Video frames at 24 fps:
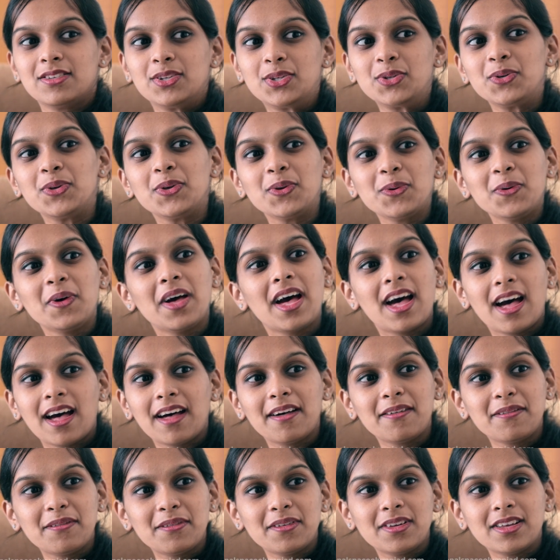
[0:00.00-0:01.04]
Do you
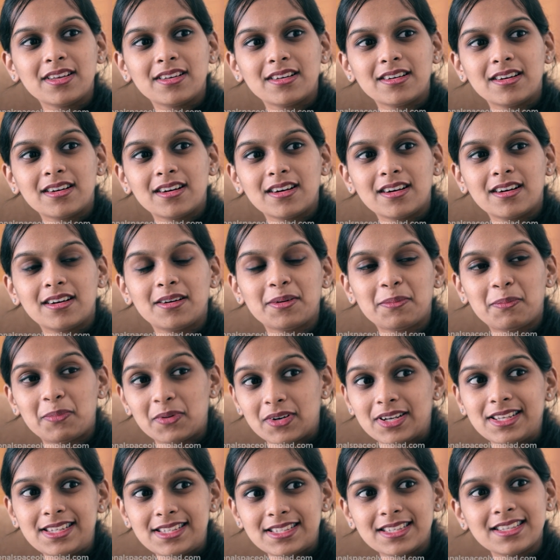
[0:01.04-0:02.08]
have a
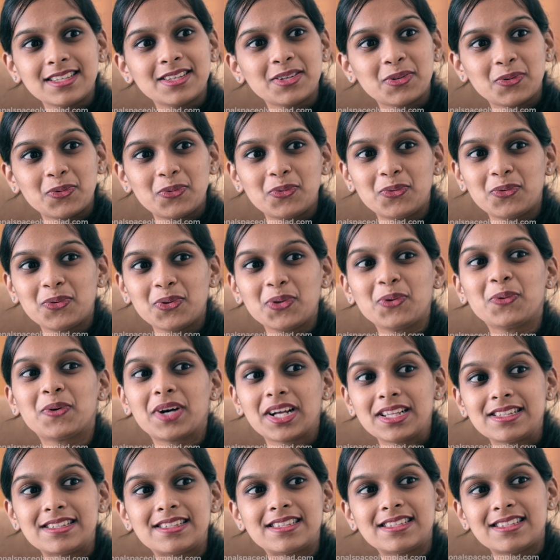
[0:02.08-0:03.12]
person who you
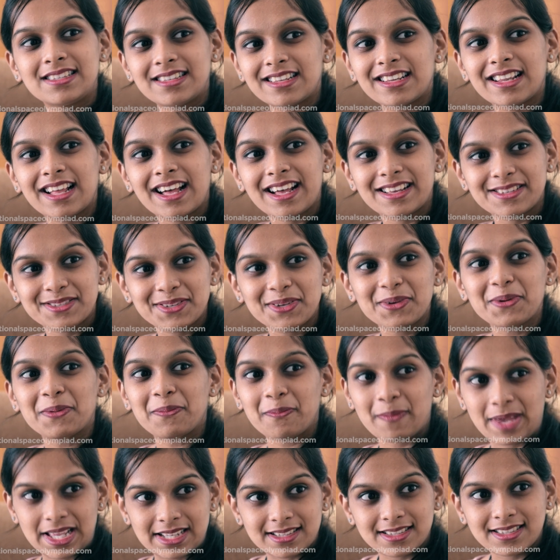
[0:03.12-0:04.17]
consider as your
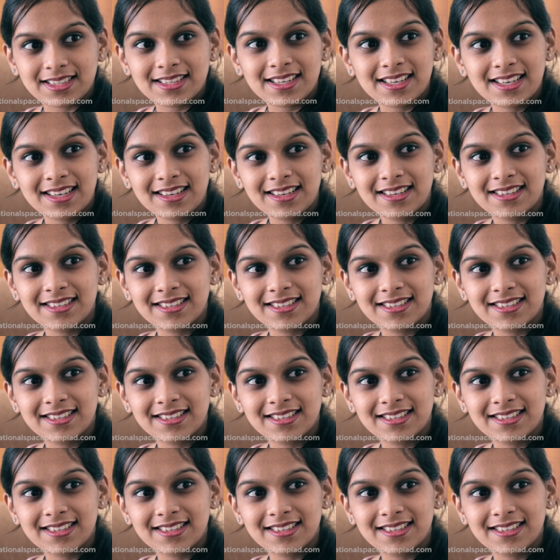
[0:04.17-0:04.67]
mentor?